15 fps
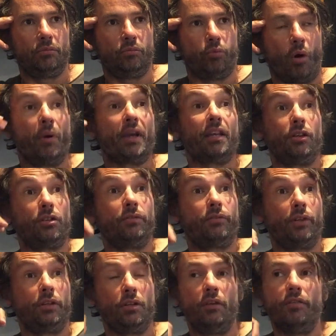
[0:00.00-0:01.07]
what we're going to do
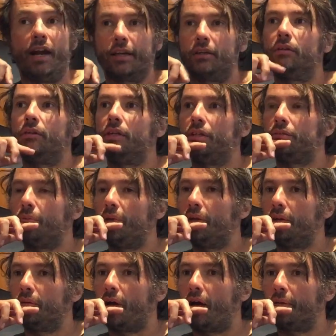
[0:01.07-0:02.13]
for the new record is
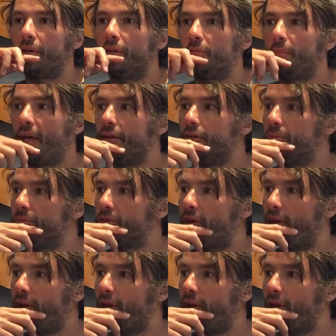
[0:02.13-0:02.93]
I'm going to spend some